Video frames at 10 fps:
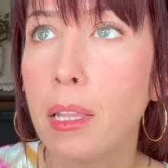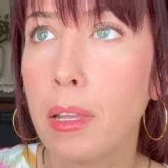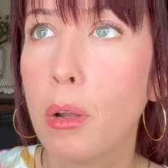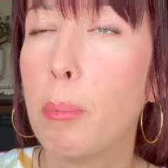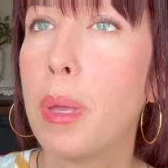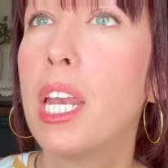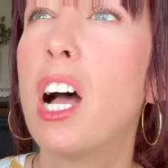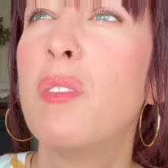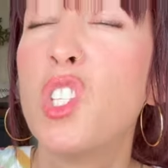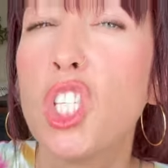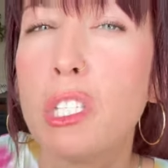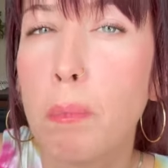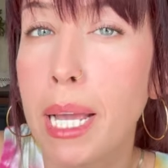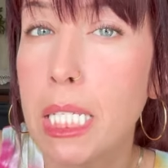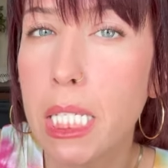a little bit of
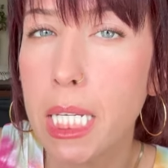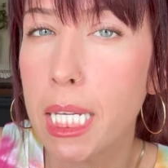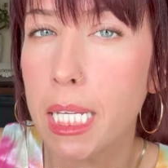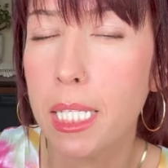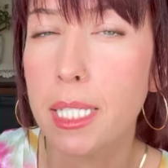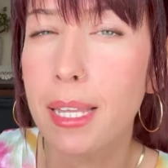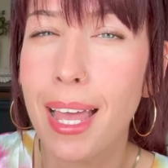spiciness